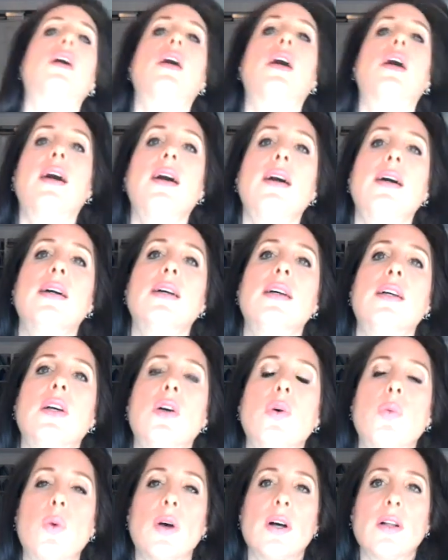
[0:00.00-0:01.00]
Huh?
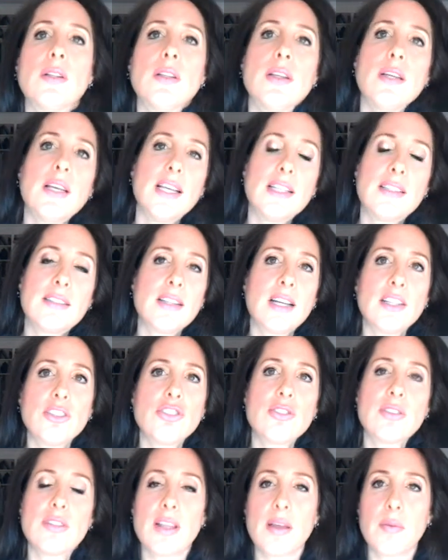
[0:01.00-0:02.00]
Well, it's not
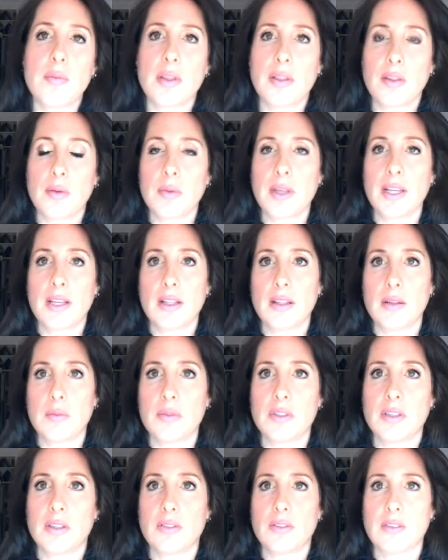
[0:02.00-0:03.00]
just them that they're making
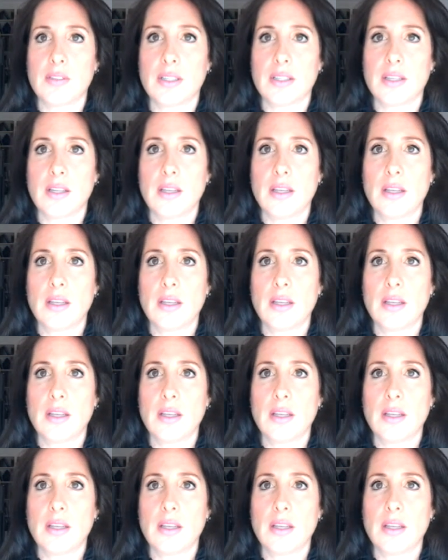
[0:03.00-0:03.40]
themselves sick.